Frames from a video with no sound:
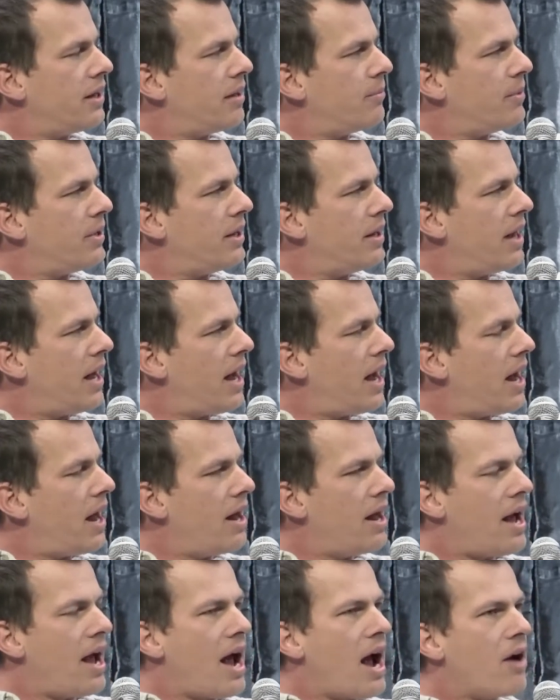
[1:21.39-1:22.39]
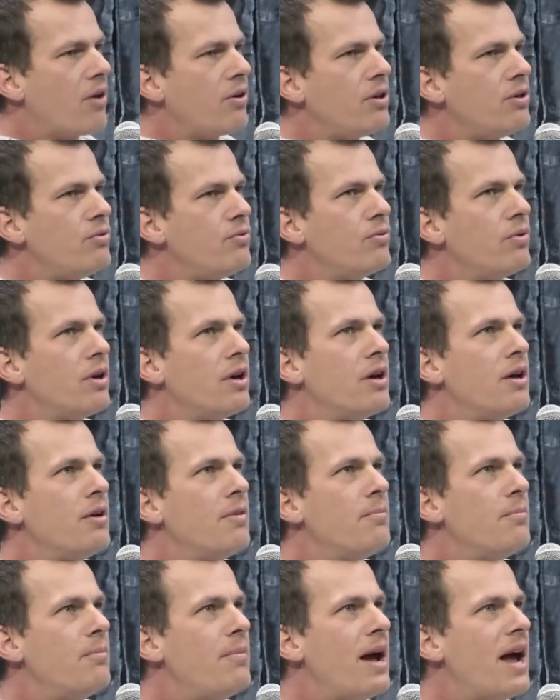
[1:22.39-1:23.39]
I mean, how do you
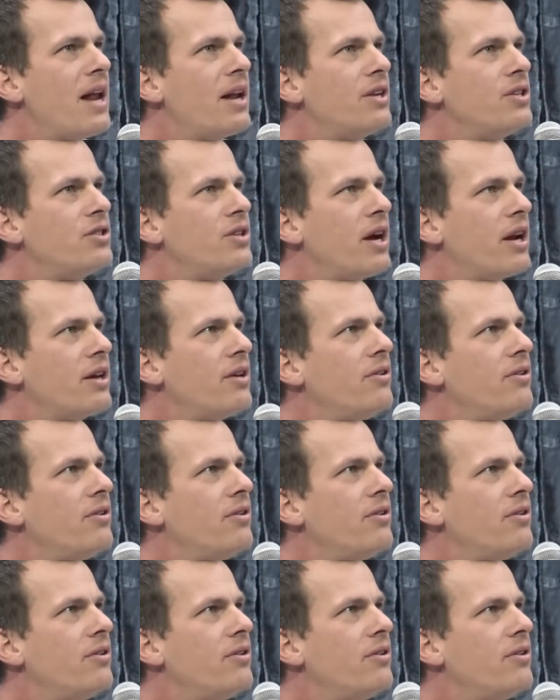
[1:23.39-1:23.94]
manage,